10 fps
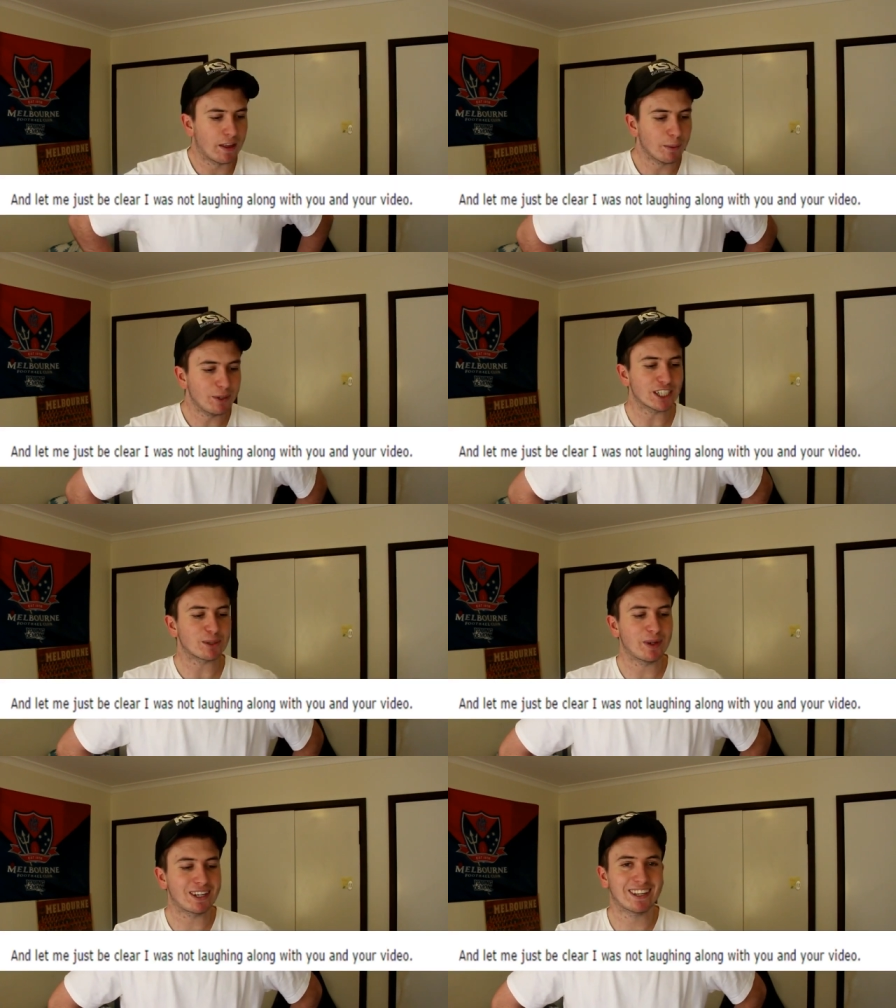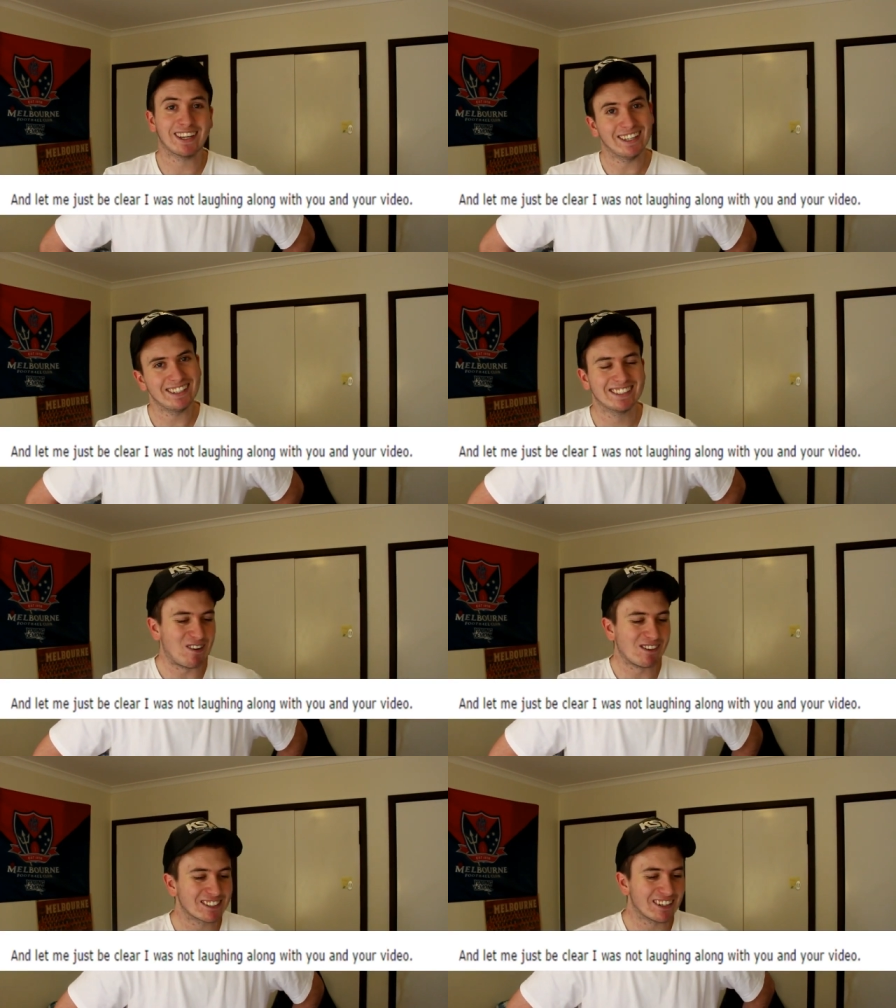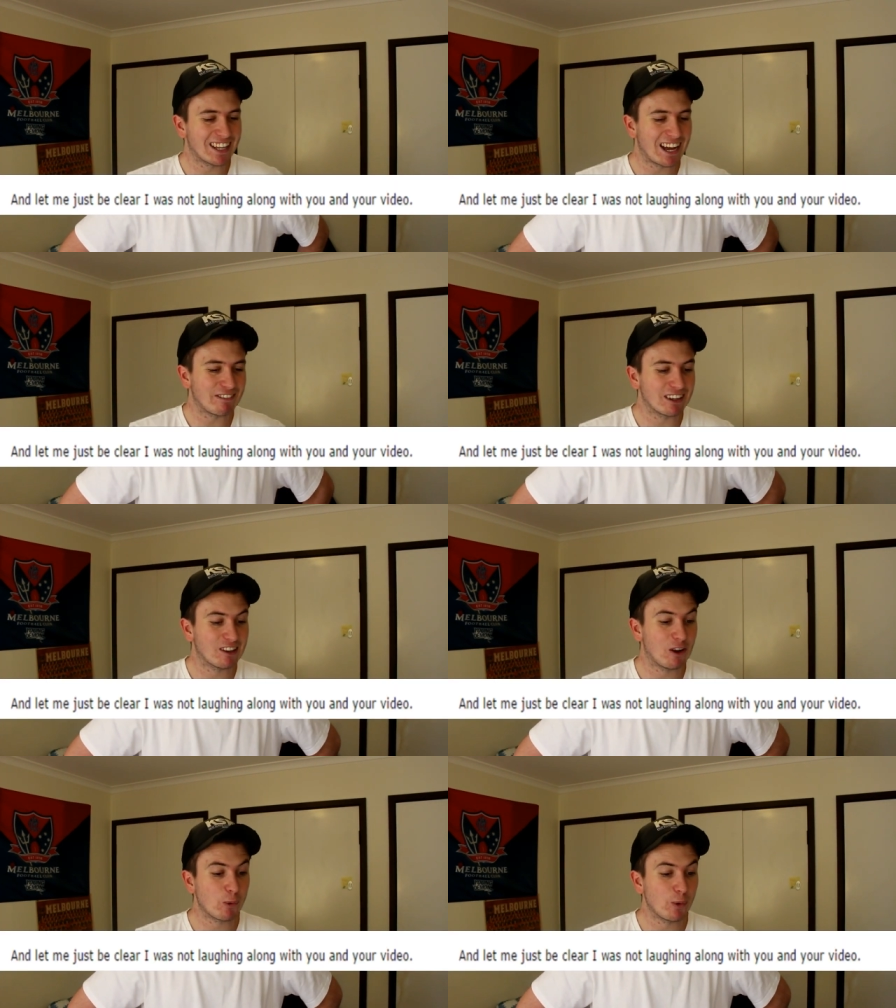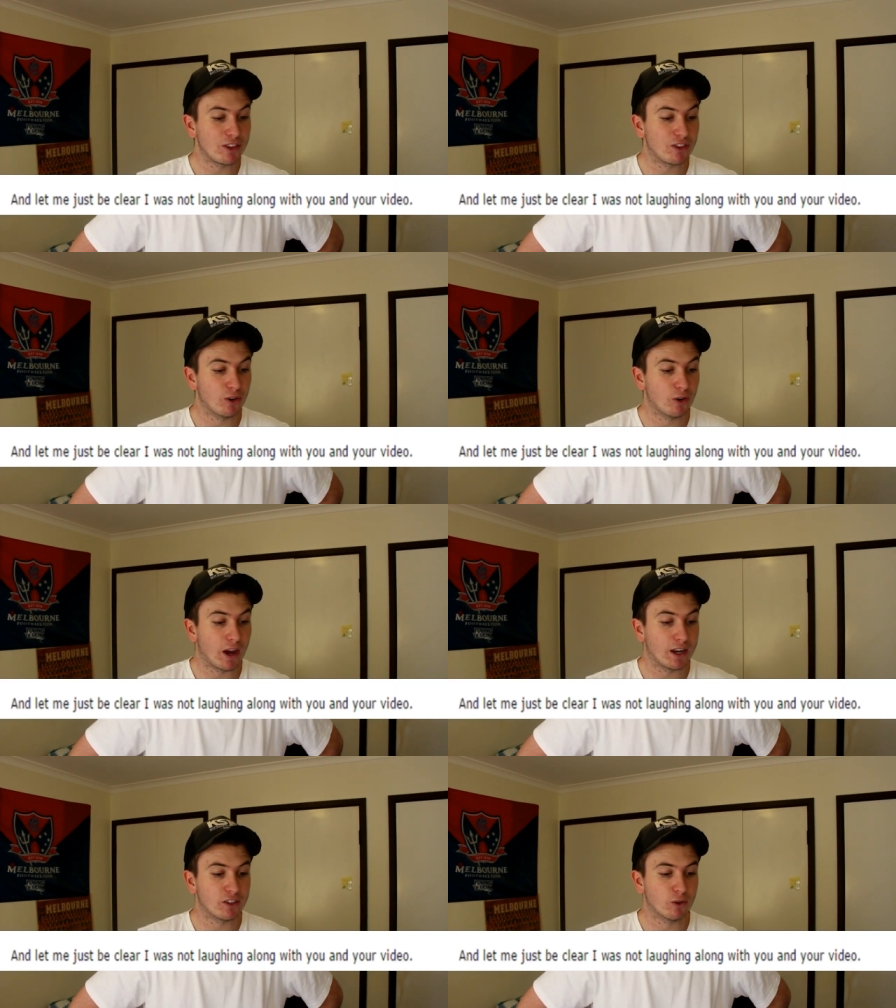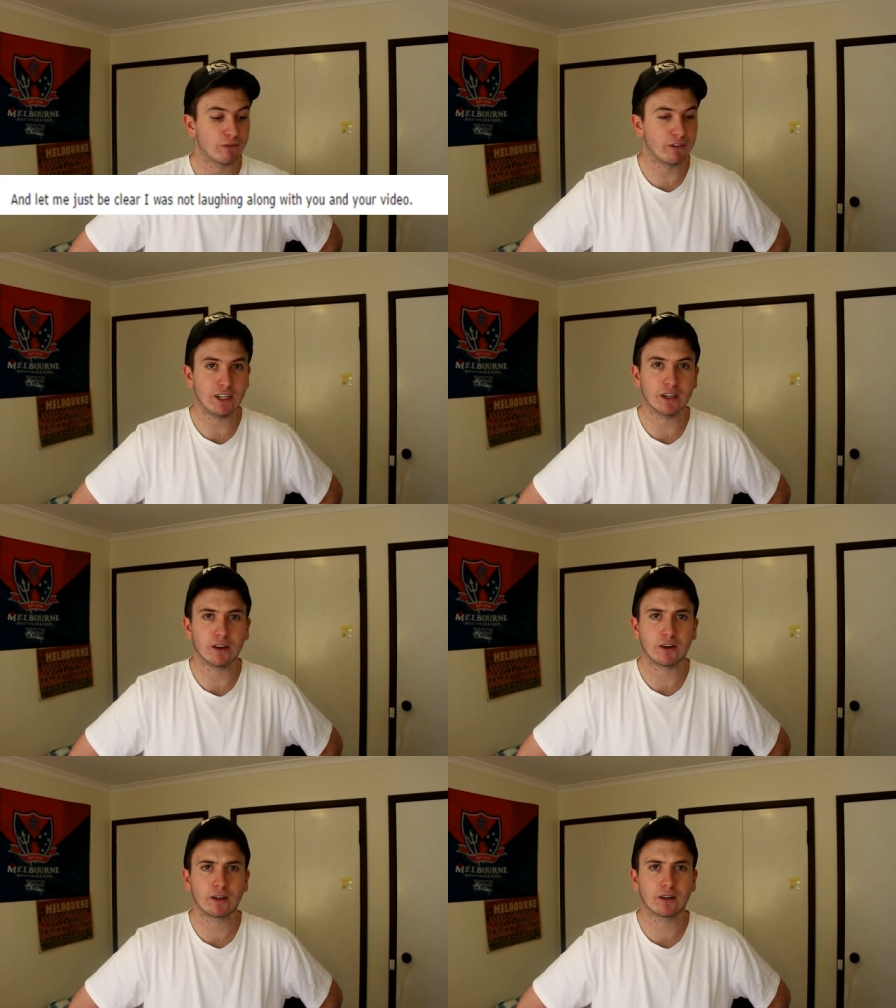let me just be clear, I was not laughing along with you and your video.